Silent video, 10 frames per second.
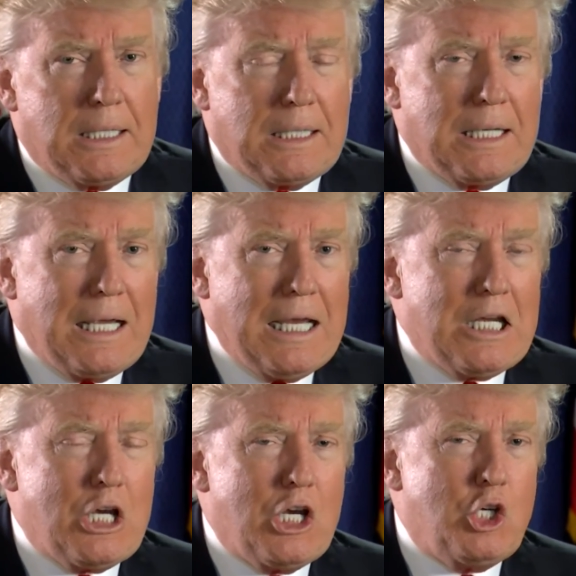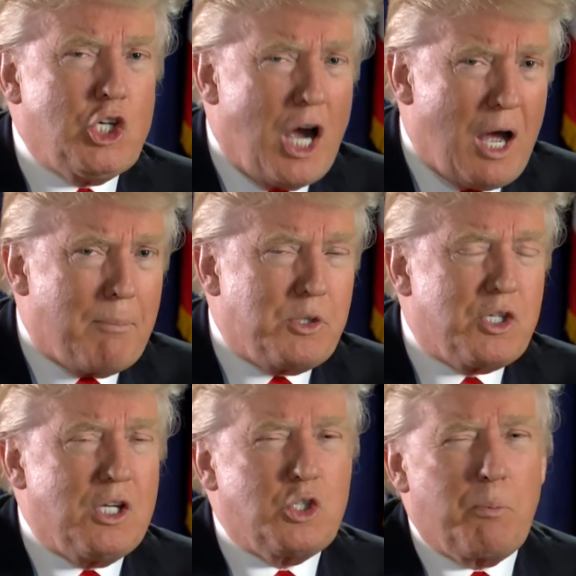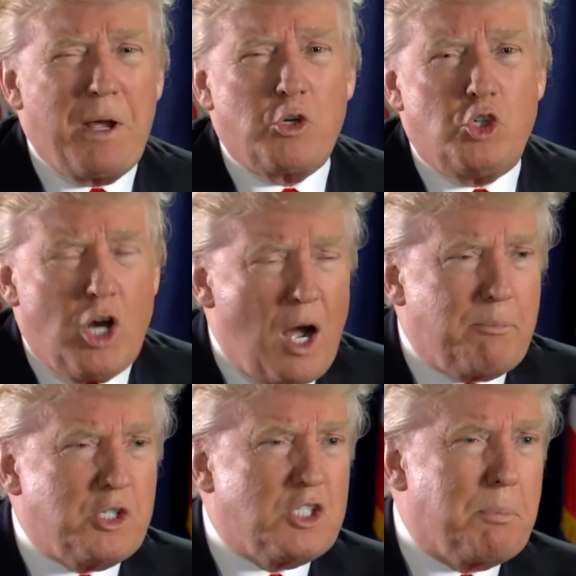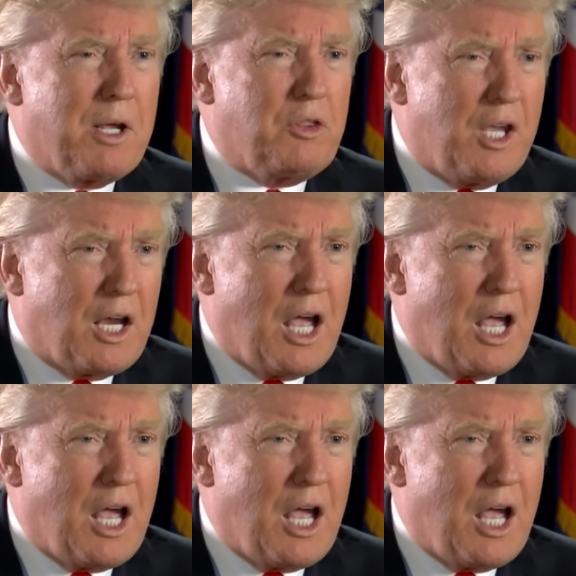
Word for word: Uh, and jobs, it's about jobs, it's about the